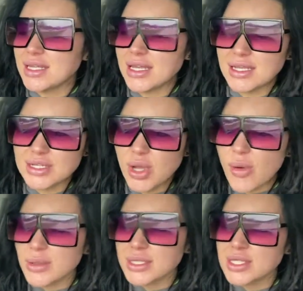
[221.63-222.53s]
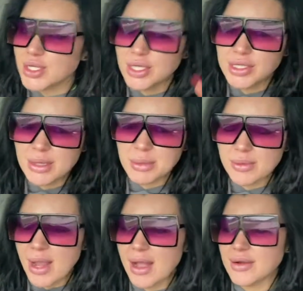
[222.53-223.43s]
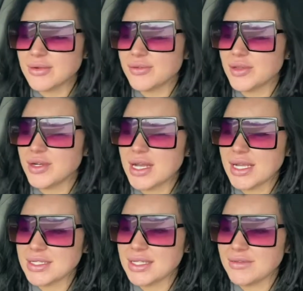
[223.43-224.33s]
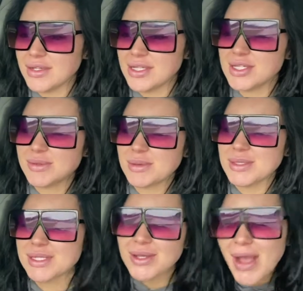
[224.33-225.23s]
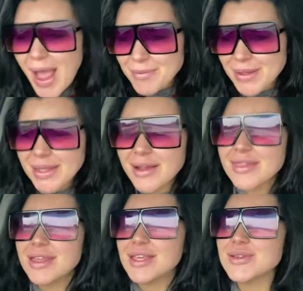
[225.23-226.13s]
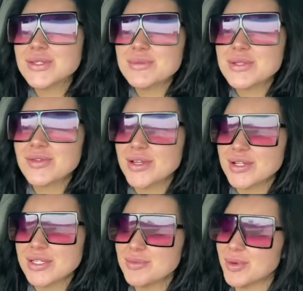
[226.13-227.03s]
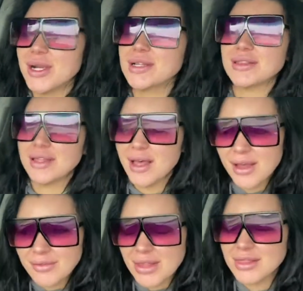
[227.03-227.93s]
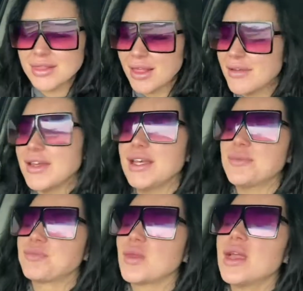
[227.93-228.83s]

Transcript: like totally turn them around for their negativity just made me so happy. Thank you so much for all your support and love. I love it.